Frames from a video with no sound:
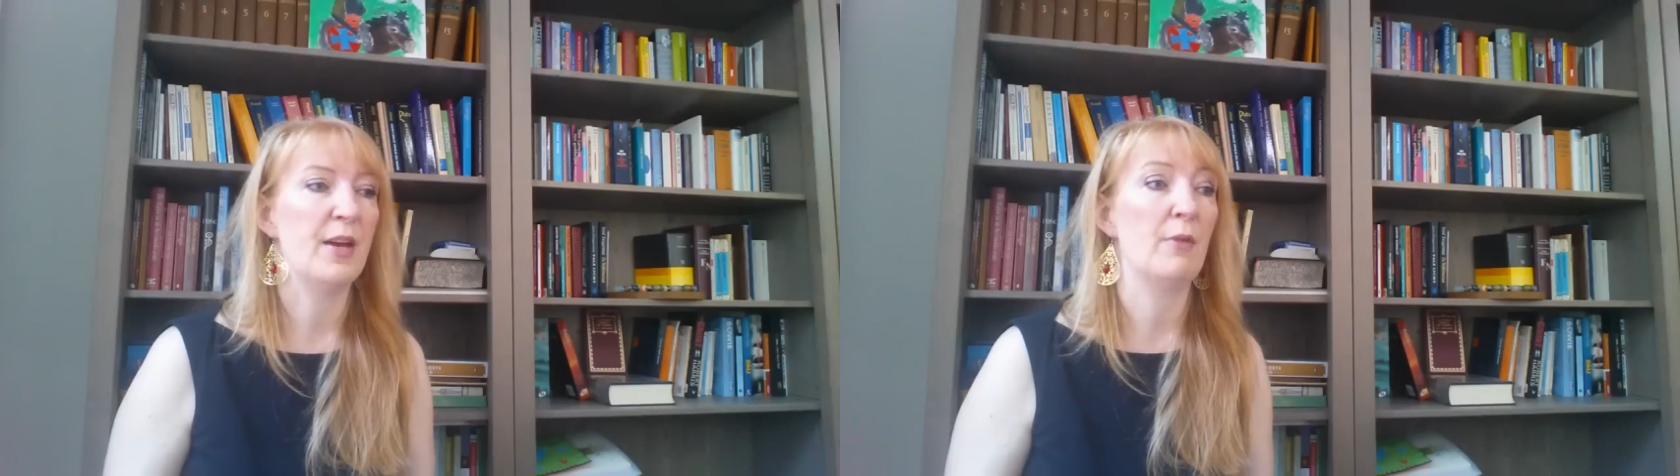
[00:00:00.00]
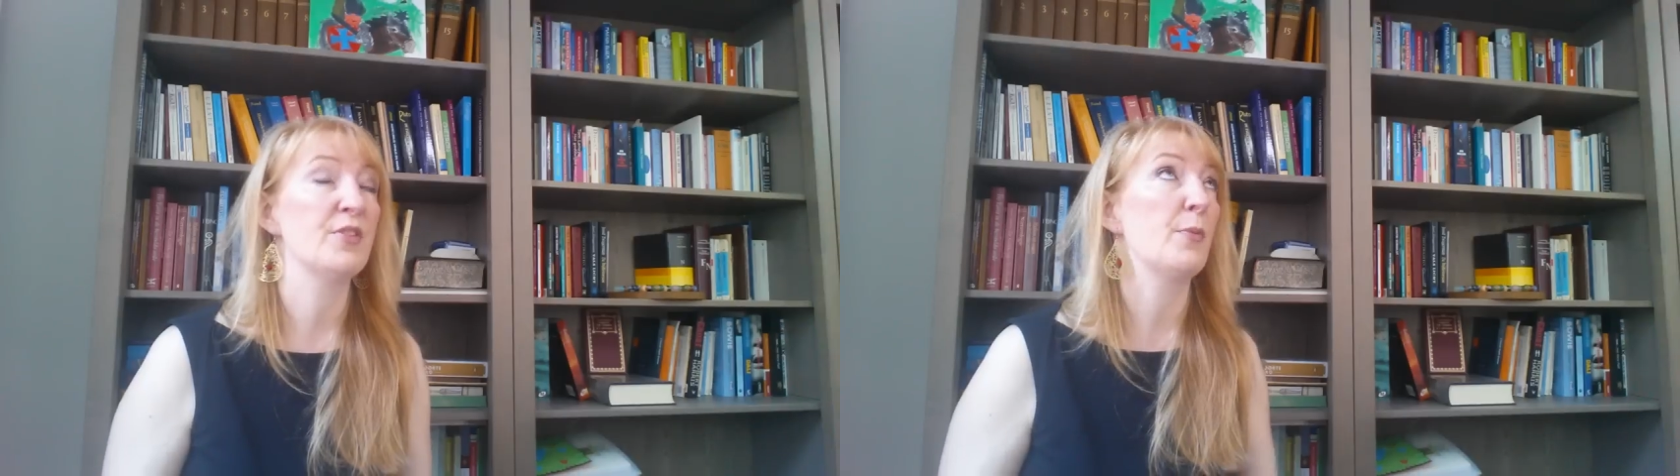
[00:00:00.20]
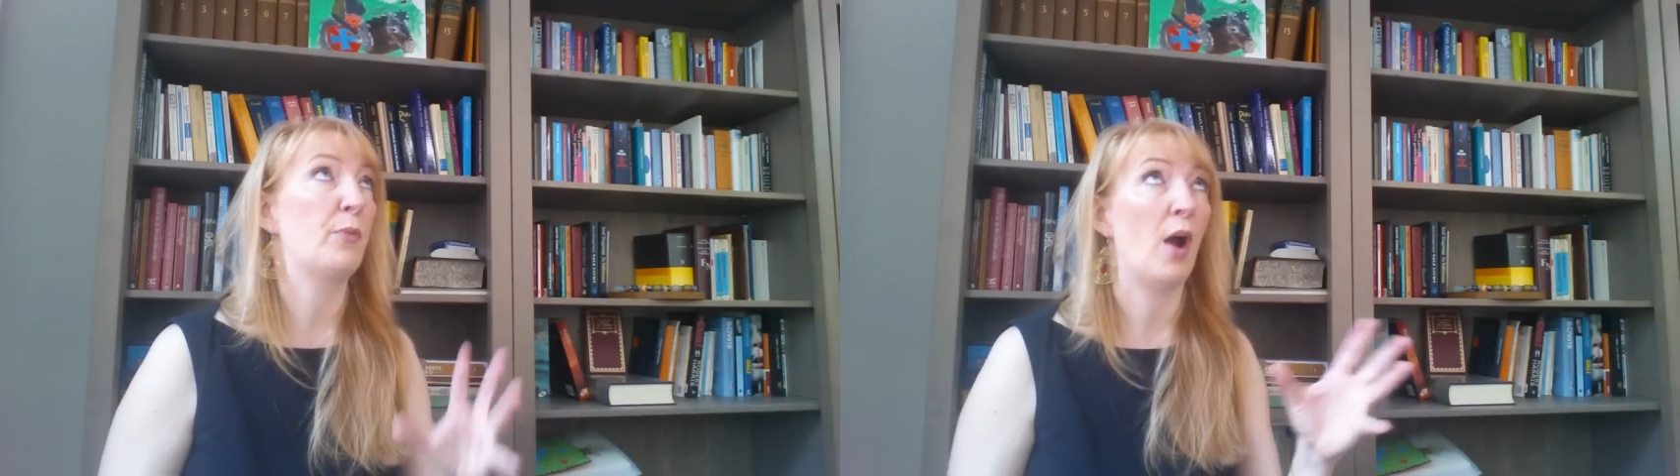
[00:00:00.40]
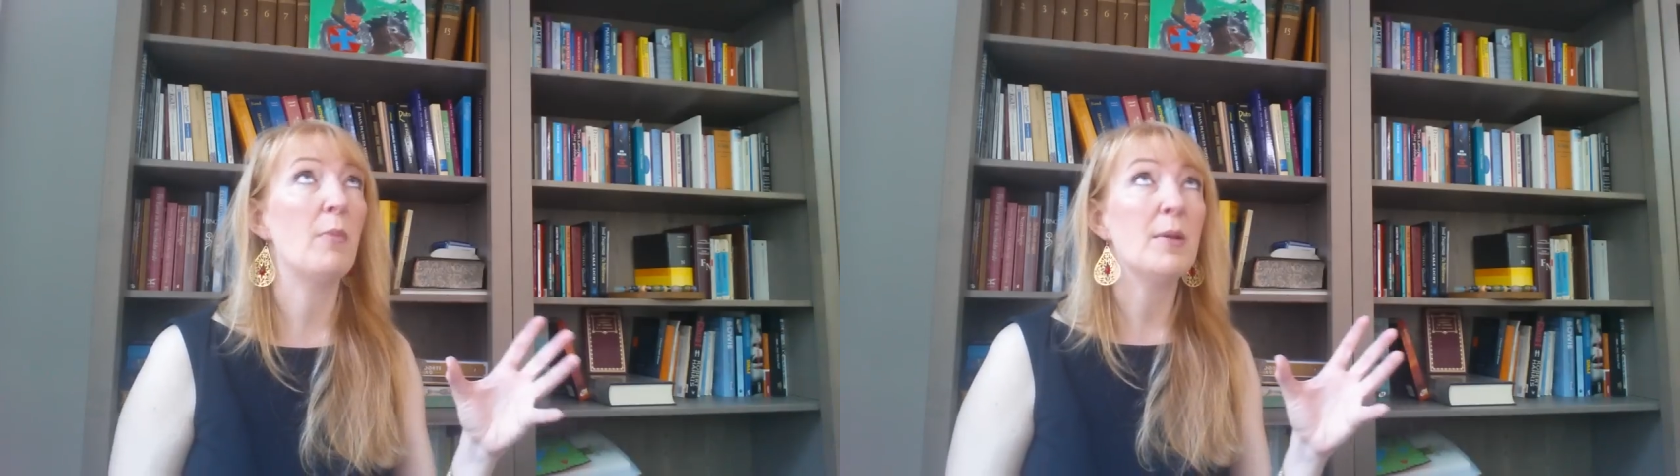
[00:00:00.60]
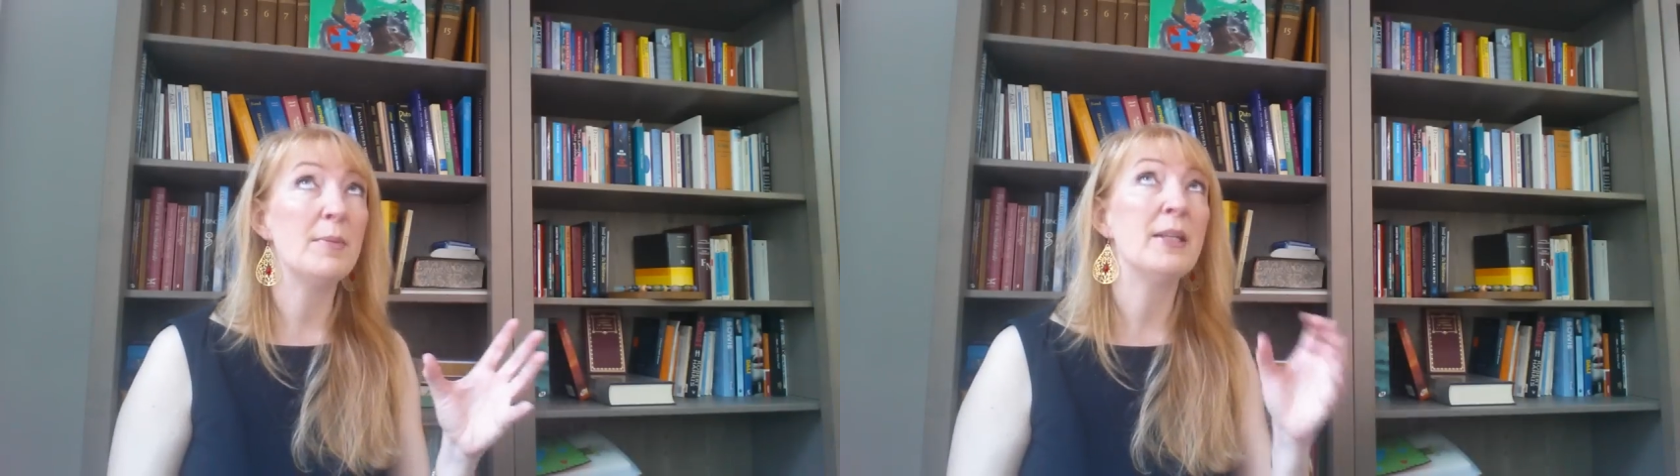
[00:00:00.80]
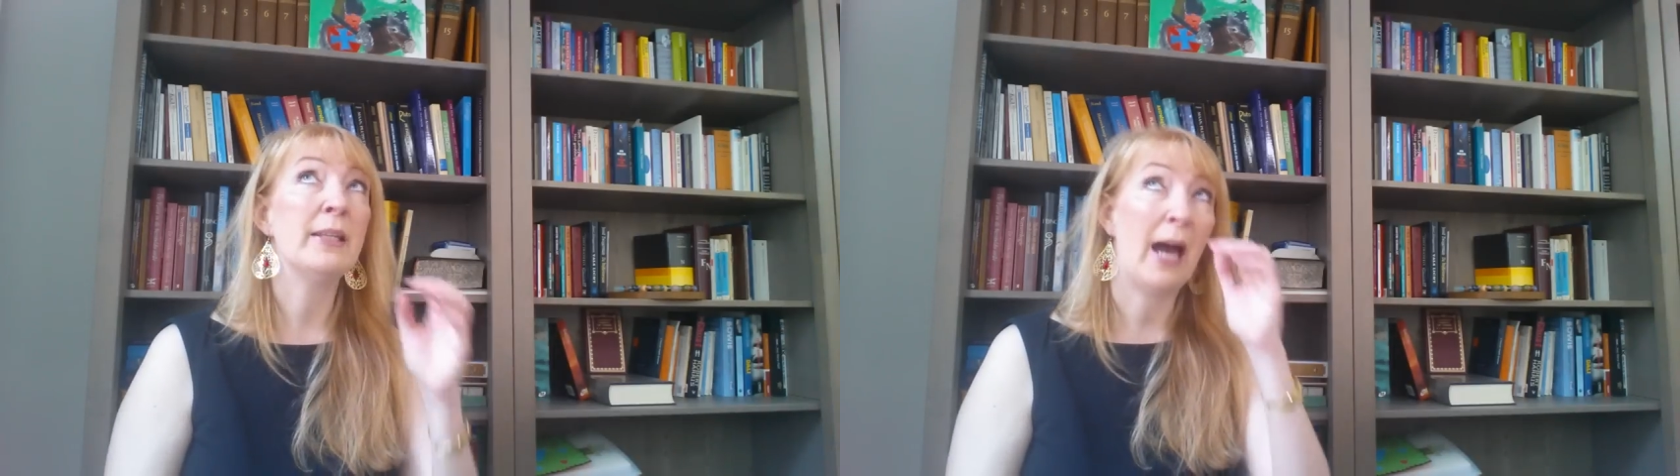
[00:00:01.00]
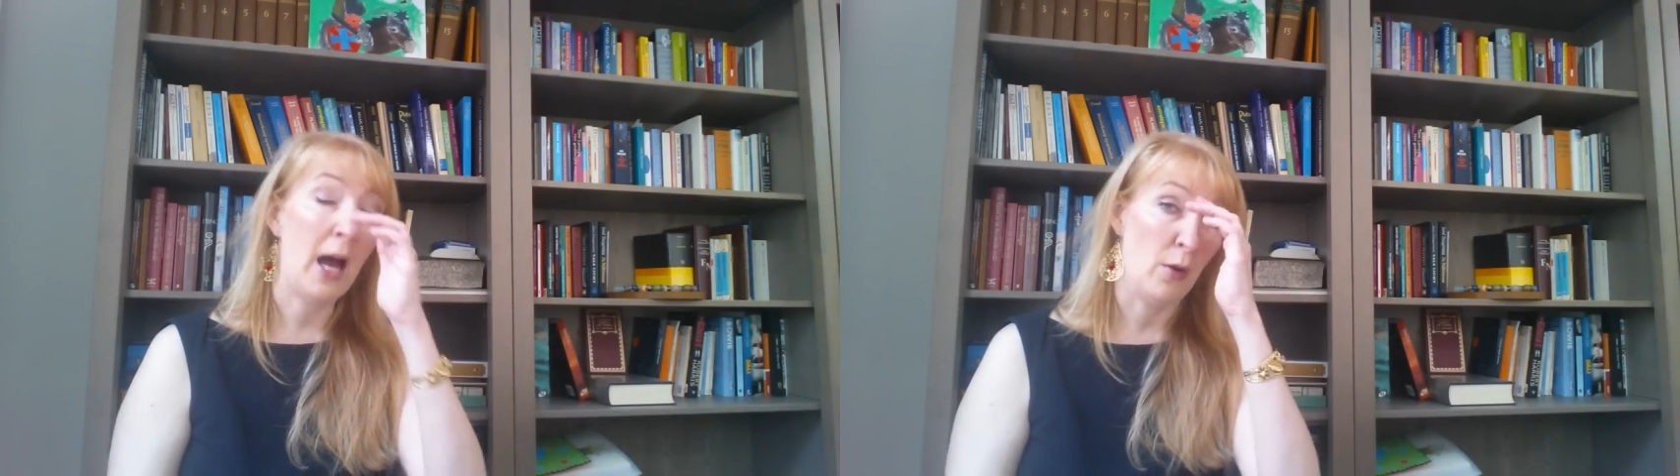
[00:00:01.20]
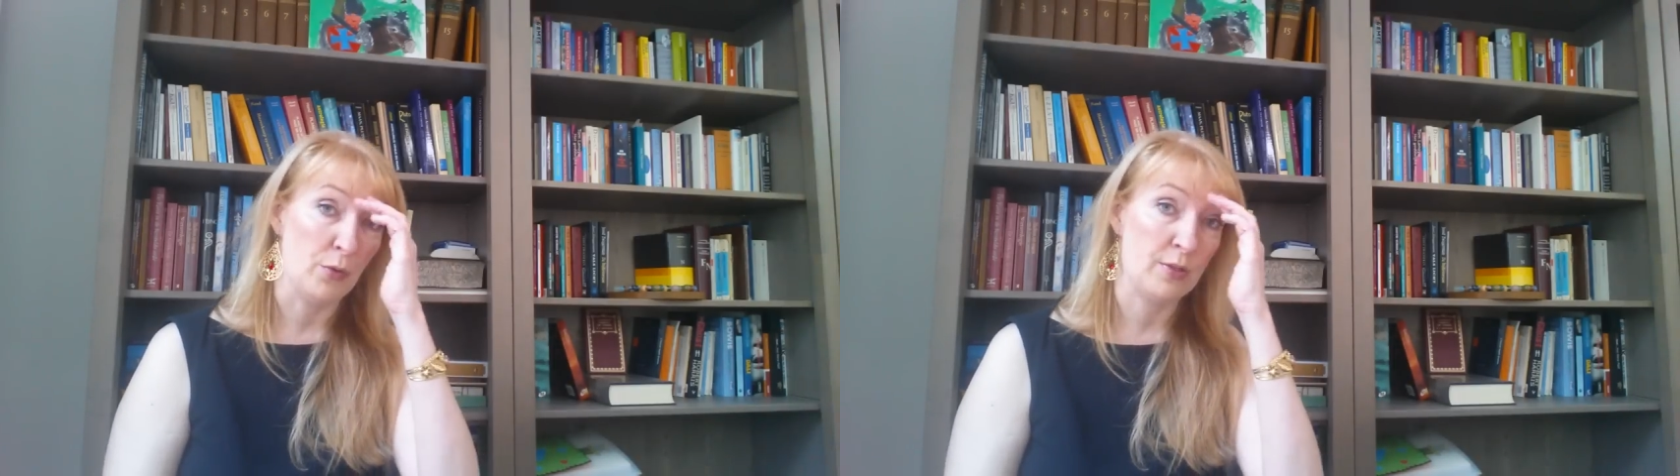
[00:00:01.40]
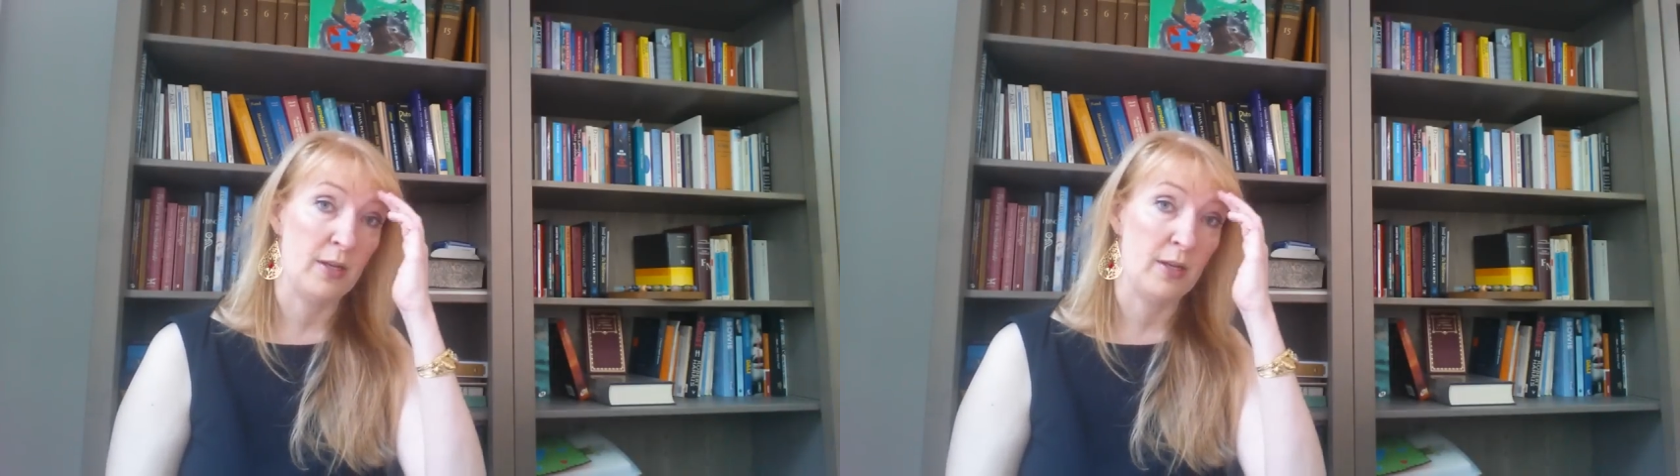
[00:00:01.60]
there is a problem in the house.